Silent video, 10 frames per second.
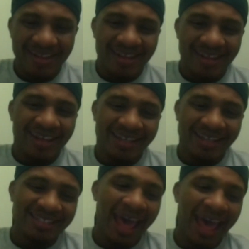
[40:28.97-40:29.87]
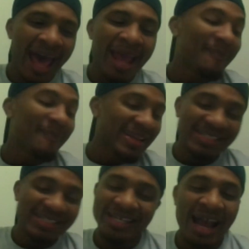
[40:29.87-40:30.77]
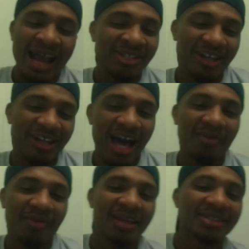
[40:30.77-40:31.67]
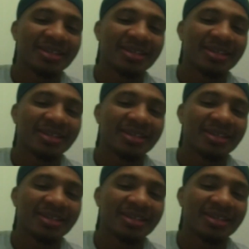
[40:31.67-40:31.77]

He said, I ain't mentioned DeAndre Hopkins.